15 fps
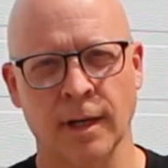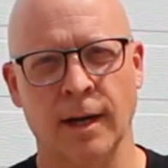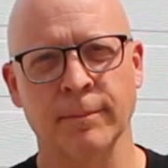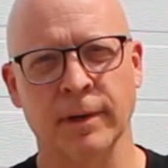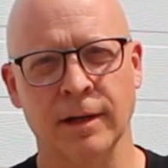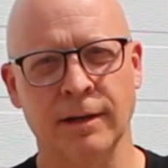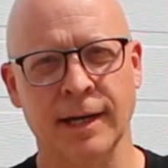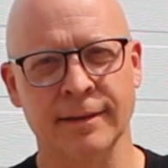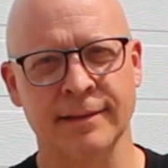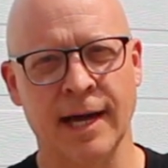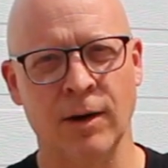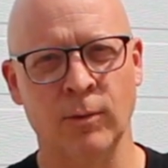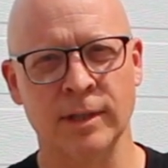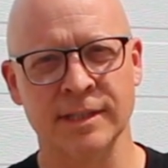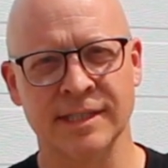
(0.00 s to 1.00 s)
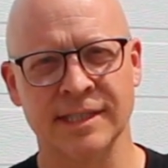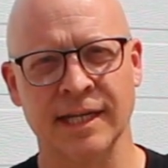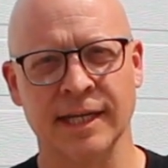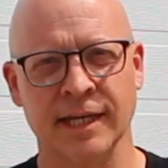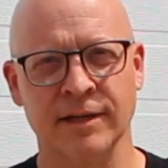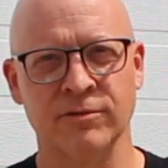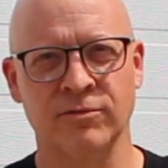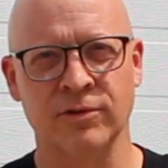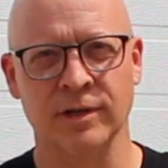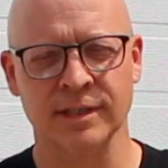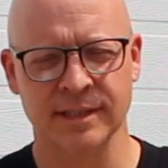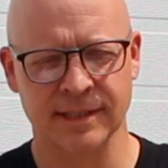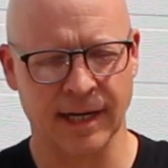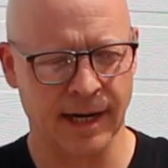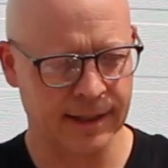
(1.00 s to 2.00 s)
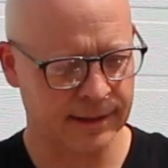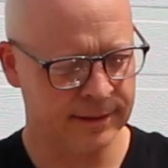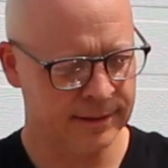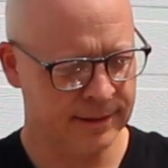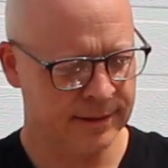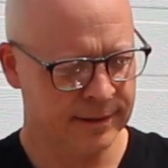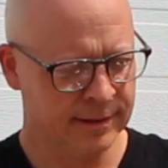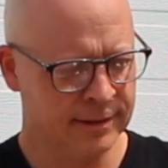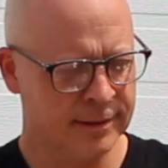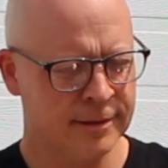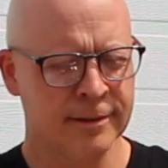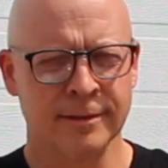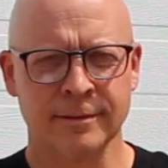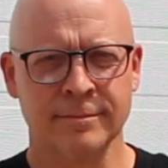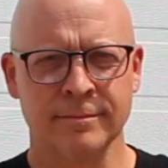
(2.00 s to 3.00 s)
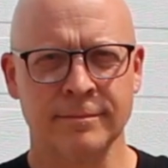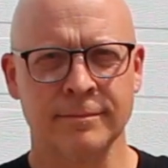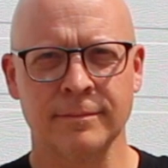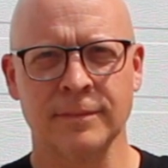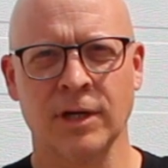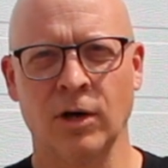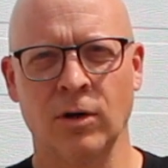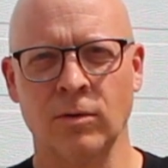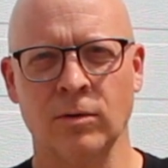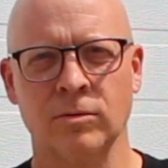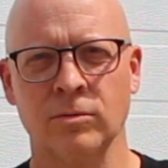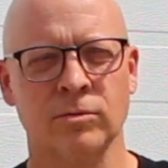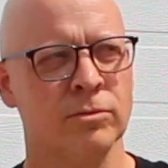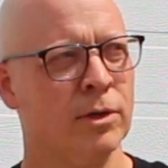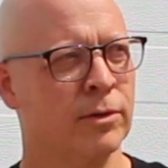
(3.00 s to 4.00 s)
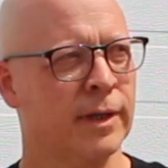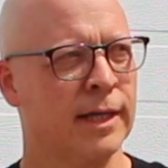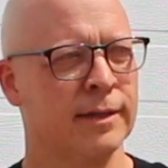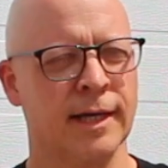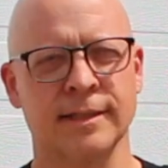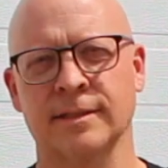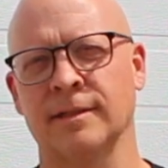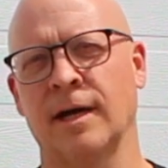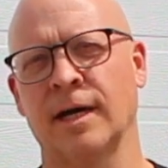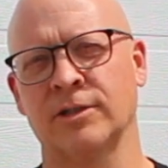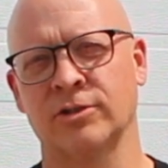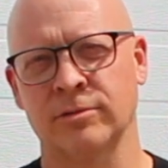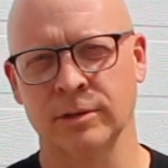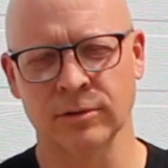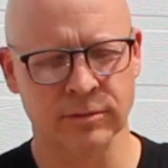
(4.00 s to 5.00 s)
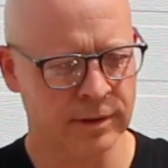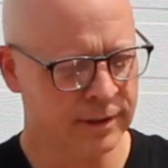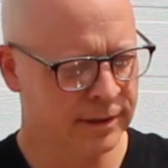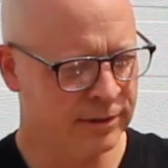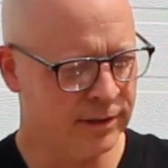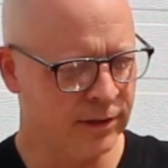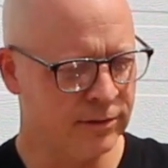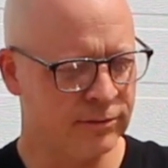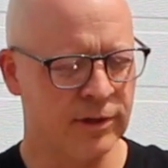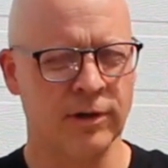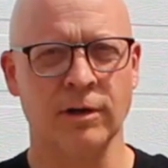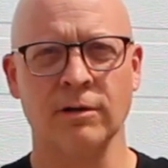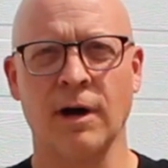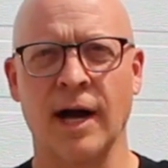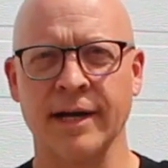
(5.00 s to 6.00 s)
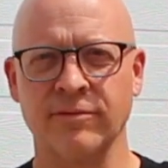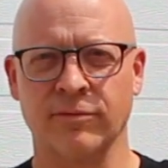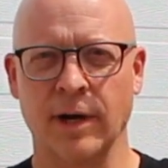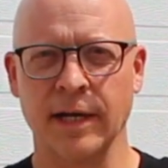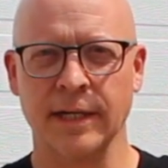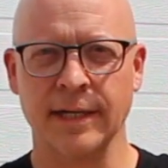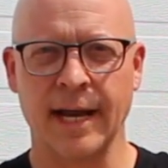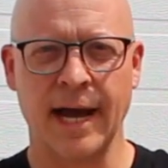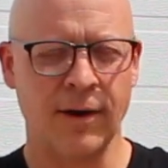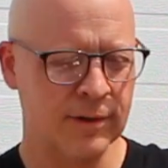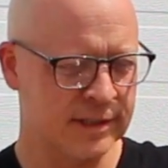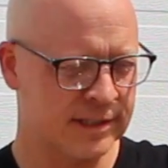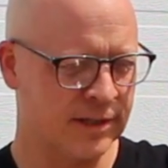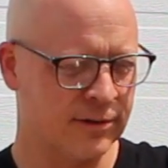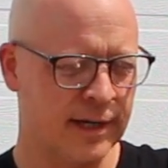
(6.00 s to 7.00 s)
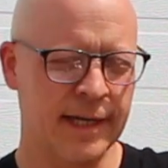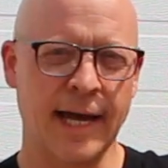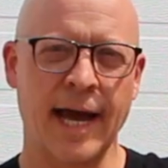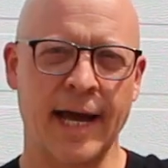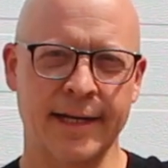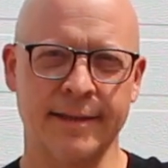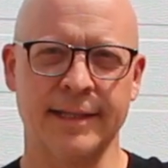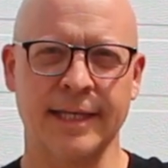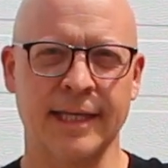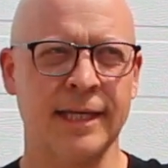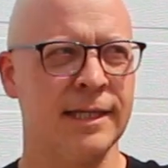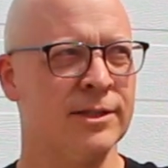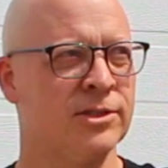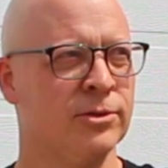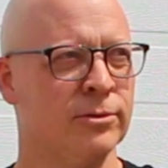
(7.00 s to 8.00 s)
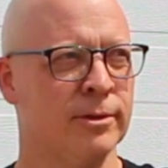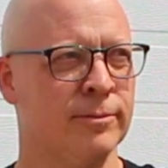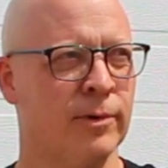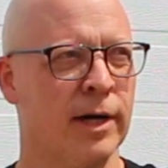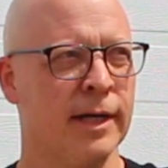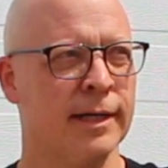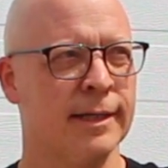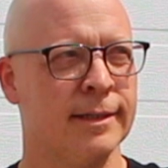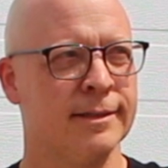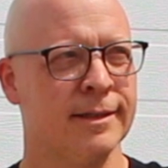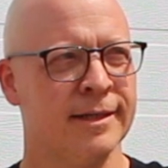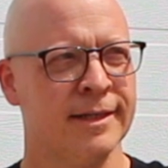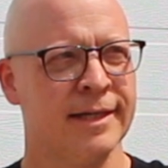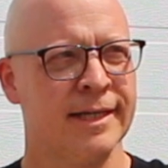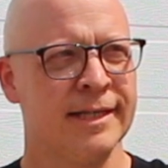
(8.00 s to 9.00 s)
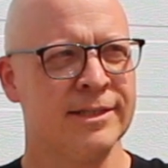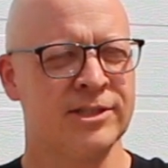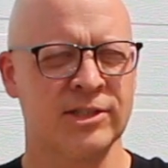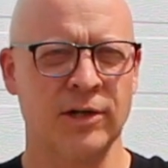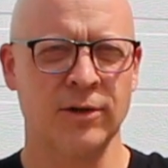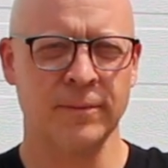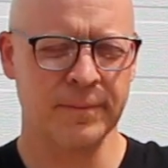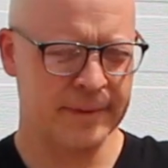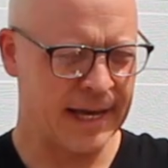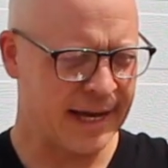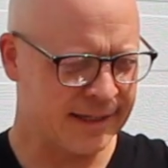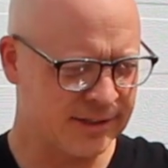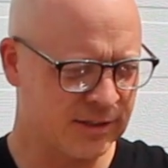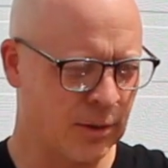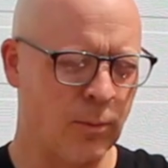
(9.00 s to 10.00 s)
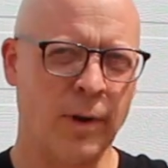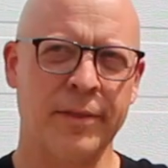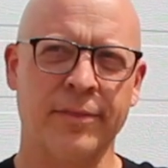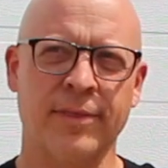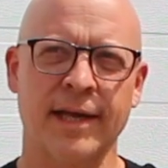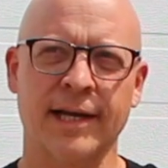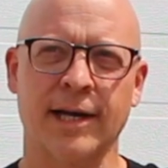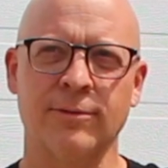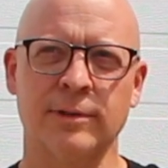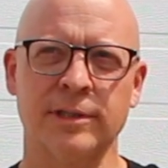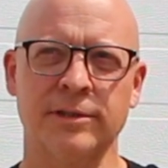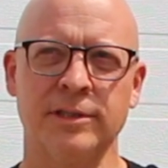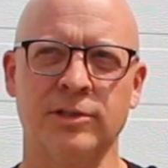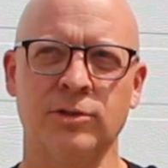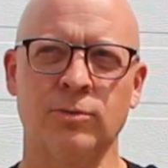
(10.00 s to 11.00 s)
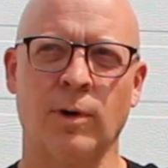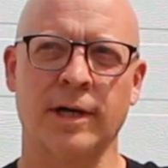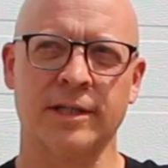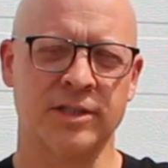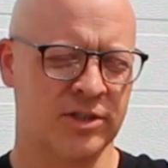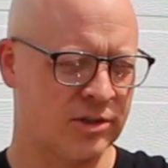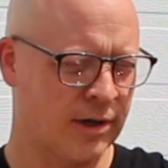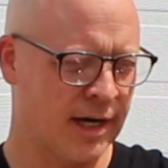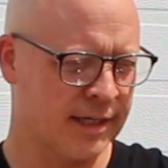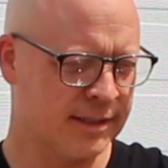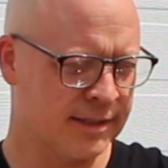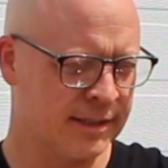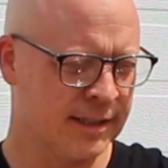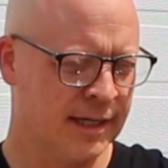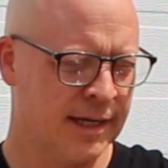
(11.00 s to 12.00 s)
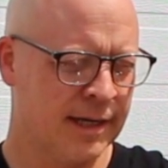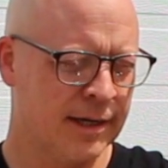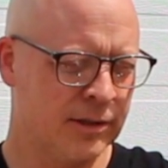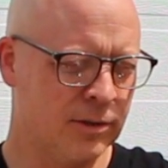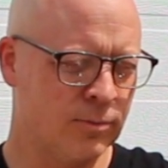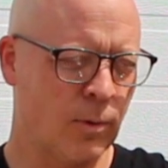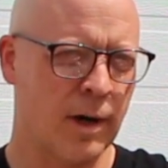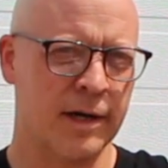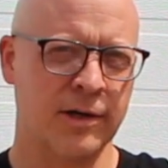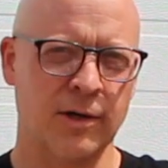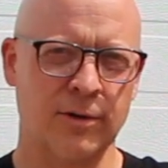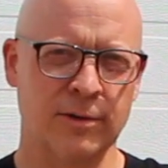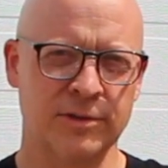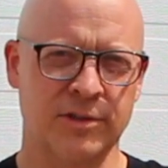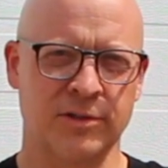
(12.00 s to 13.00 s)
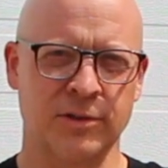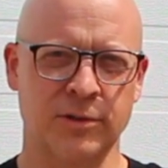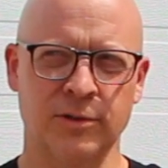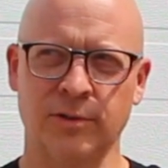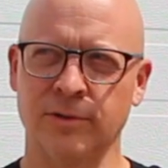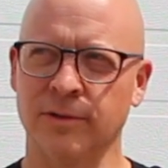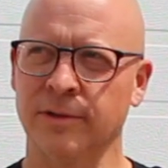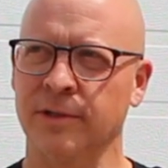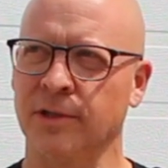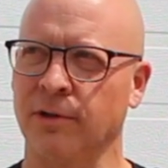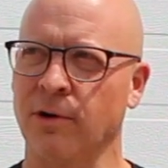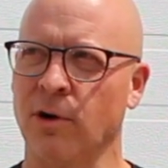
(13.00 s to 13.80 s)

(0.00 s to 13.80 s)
I'm going to let that one sink in for a sec. No, that's not true. They're alive right now until I added the heat to them right So that is the one thing I really do want to stress. You want to go to your